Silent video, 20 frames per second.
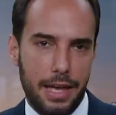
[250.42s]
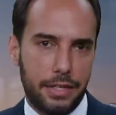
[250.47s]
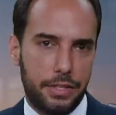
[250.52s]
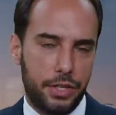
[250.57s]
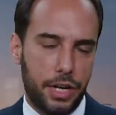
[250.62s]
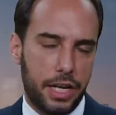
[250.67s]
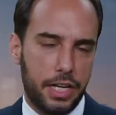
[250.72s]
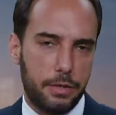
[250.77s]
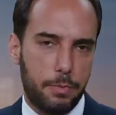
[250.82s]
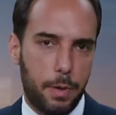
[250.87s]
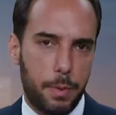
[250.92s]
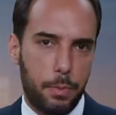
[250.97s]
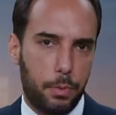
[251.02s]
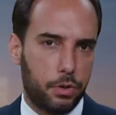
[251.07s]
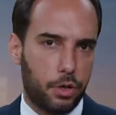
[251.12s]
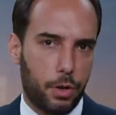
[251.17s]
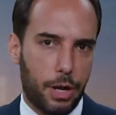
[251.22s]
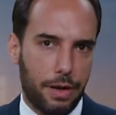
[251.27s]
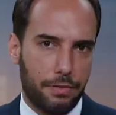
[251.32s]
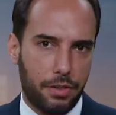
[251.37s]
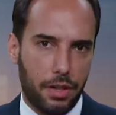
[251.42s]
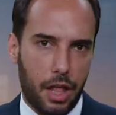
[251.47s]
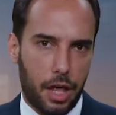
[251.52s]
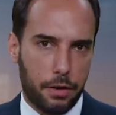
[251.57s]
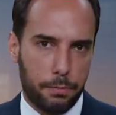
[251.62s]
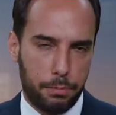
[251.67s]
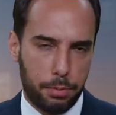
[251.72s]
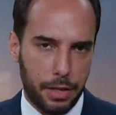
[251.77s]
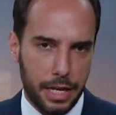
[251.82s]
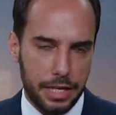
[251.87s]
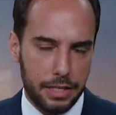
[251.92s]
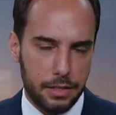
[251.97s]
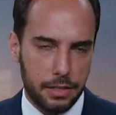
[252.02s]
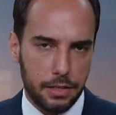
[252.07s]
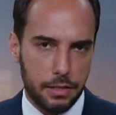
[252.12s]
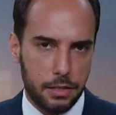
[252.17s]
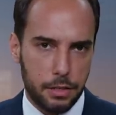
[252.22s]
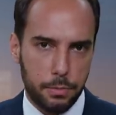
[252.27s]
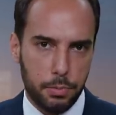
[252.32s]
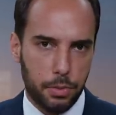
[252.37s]
Chinese people don't have a lot of
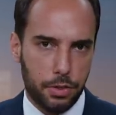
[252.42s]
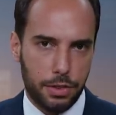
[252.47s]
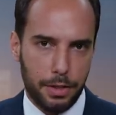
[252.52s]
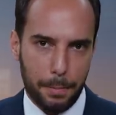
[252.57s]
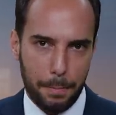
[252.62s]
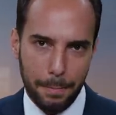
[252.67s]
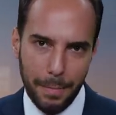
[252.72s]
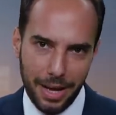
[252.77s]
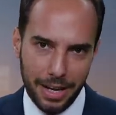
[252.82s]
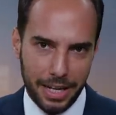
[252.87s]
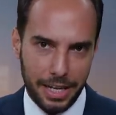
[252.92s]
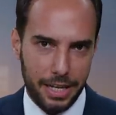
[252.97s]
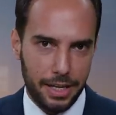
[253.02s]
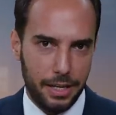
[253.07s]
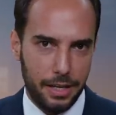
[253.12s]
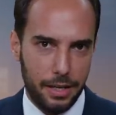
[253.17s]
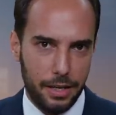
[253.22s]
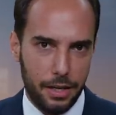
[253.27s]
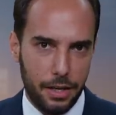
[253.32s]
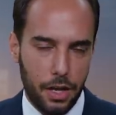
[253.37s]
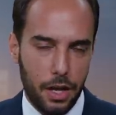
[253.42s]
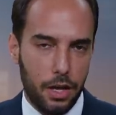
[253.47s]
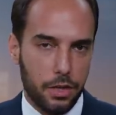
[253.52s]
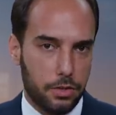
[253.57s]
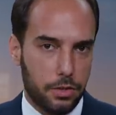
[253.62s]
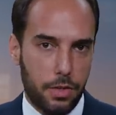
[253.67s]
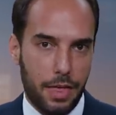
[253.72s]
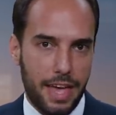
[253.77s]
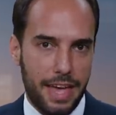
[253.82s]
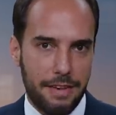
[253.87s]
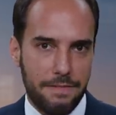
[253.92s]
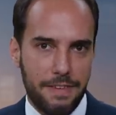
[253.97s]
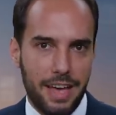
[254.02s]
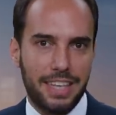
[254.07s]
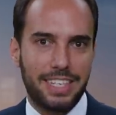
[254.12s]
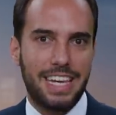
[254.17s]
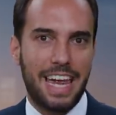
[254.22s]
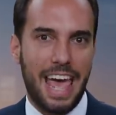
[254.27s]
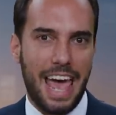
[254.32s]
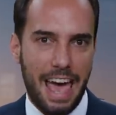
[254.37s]
places to put their money, so they
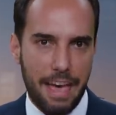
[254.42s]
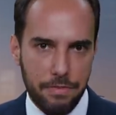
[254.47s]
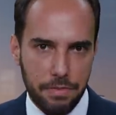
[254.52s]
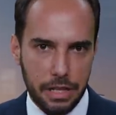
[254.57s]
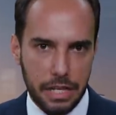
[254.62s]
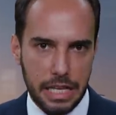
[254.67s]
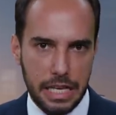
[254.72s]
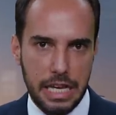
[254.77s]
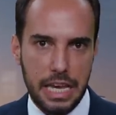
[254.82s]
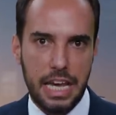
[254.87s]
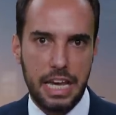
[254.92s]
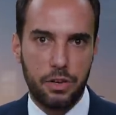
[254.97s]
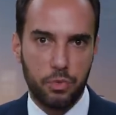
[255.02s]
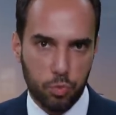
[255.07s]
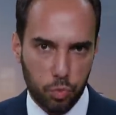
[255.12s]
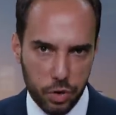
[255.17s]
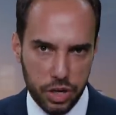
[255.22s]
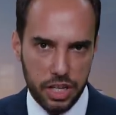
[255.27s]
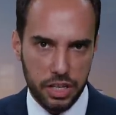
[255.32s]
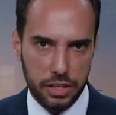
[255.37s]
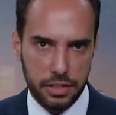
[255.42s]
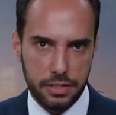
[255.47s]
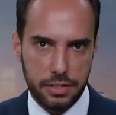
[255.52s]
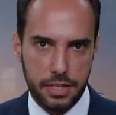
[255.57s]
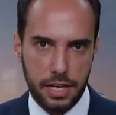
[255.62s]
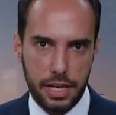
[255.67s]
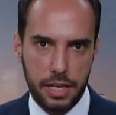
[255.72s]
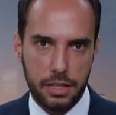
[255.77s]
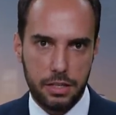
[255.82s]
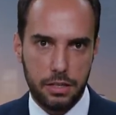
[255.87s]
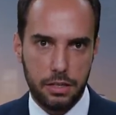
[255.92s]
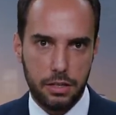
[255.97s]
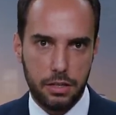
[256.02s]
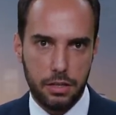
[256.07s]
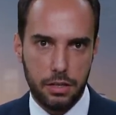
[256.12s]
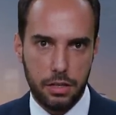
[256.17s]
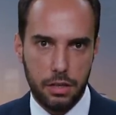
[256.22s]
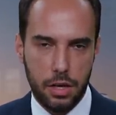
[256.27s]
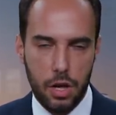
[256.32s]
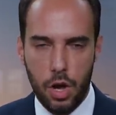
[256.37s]
invest heavily in real estate.
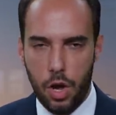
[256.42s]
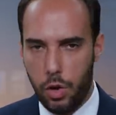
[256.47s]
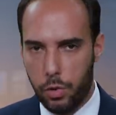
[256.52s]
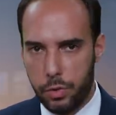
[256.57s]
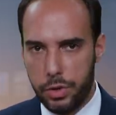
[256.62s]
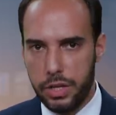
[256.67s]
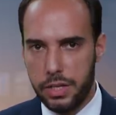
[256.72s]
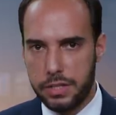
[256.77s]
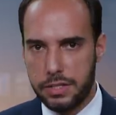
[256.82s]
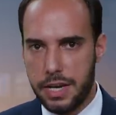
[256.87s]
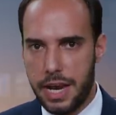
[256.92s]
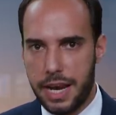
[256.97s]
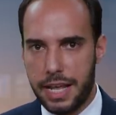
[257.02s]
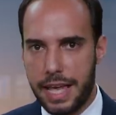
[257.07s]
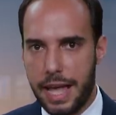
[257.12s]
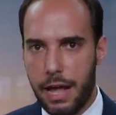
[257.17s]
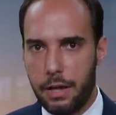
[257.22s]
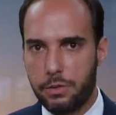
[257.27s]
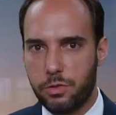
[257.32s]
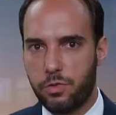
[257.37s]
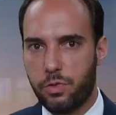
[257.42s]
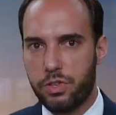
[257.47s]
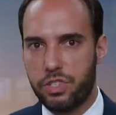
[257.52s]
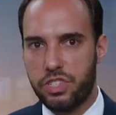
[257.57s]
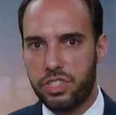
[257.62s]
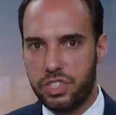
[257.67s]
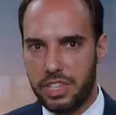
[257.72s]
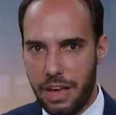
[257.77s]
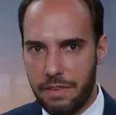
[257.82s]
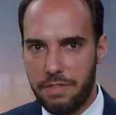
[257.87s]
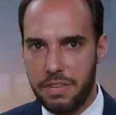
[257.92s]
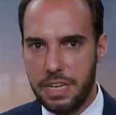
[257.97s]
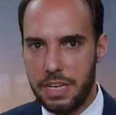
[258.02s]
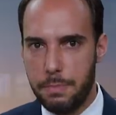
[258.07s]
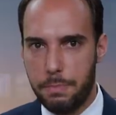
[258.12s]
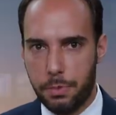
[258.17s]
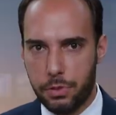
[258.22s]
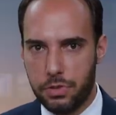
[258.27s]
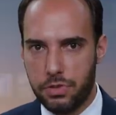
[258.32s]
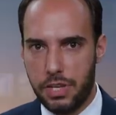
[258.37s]
Real estate accounts for
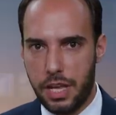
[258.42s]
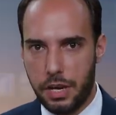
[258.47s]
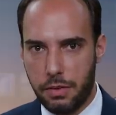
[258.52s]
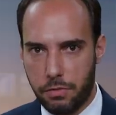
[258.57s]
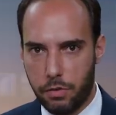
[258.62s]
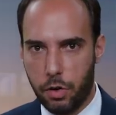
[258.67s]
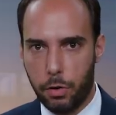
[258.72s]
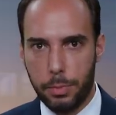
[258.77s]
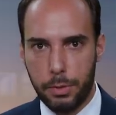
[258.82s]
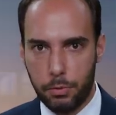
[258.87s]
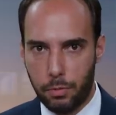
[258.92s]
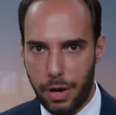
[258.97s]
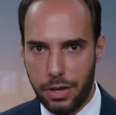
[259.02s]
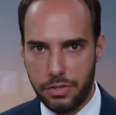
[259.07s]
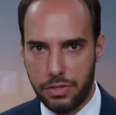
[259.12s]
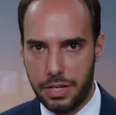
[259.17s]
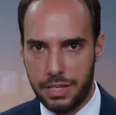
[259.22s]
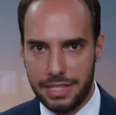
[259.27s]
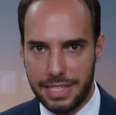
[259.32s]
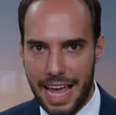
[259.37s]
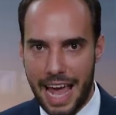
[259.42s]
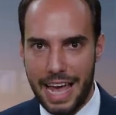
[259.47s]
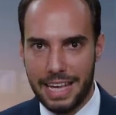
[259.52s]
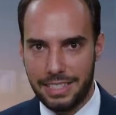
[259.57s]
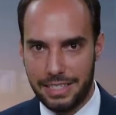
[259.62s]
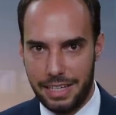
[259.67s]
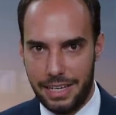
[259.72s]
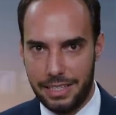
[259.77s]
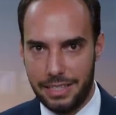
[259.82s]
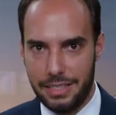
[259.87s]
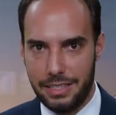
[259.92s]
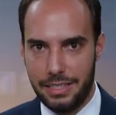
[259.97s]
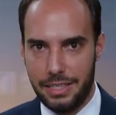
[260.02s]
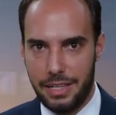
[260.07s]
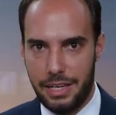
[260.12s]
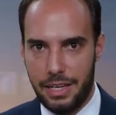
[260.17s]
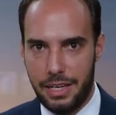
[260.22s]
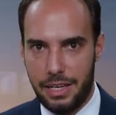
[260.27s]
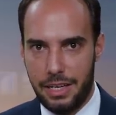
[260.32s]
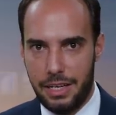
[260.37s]
70% of urban residents' assets.
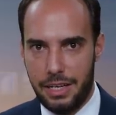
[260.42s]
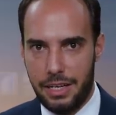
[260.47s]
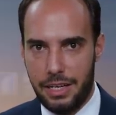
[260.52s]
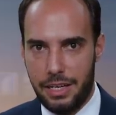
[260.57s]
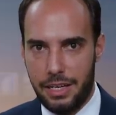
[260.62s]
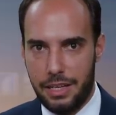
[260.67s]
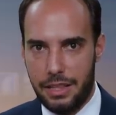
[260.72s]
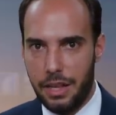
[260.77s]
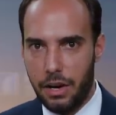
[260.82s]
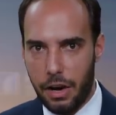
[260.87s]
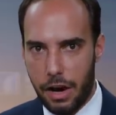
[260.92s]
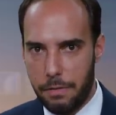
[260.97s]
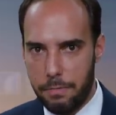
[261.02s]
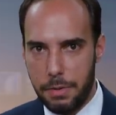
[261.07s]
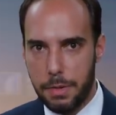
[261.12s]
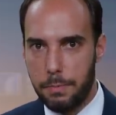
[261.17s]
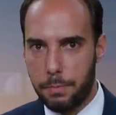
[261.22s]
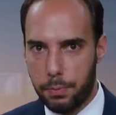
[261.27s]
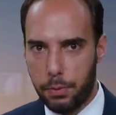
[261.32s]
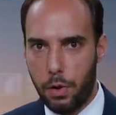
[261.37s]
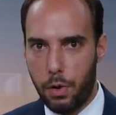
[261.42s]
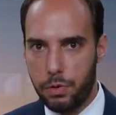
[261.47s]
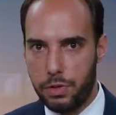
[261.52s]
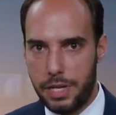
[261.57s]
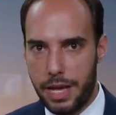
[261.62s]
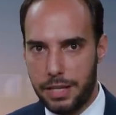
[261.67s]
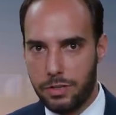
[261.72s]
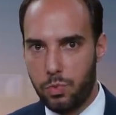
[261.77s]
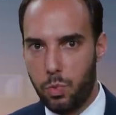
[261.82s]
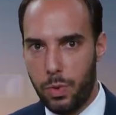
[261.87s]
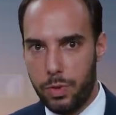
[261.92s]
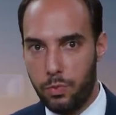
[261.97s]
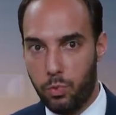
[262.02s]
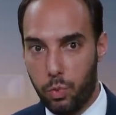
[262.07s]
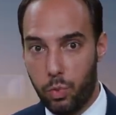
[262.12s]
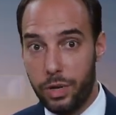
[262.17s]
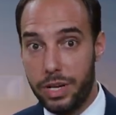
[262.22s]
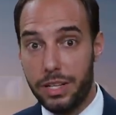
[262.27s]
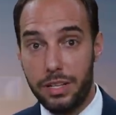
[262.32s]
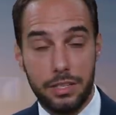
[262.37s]
There have been protests
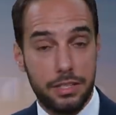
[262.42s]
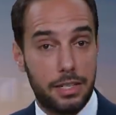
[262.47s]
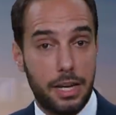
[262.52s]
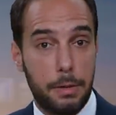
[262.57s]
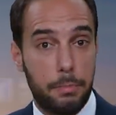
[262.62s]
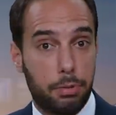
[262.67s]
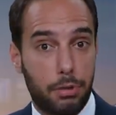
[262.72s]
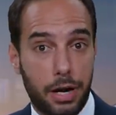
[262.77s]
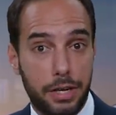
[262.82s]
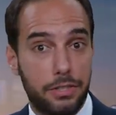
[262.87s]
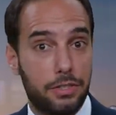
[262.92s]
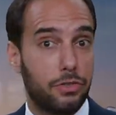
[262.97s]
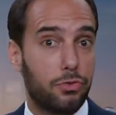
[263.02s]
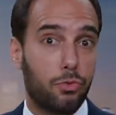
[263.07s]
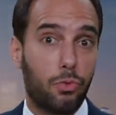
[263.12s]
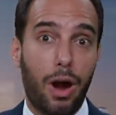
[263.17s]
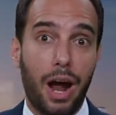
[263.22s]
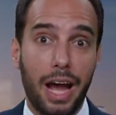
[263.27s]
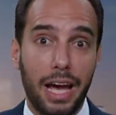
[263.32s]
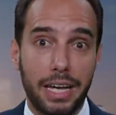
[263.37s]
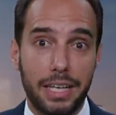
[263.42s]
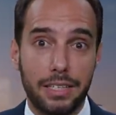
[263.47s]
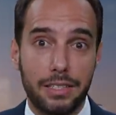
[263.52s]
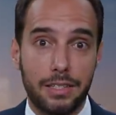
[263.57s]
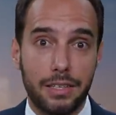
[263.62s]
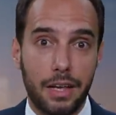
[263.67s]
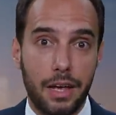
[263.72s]
when real estate prices rise.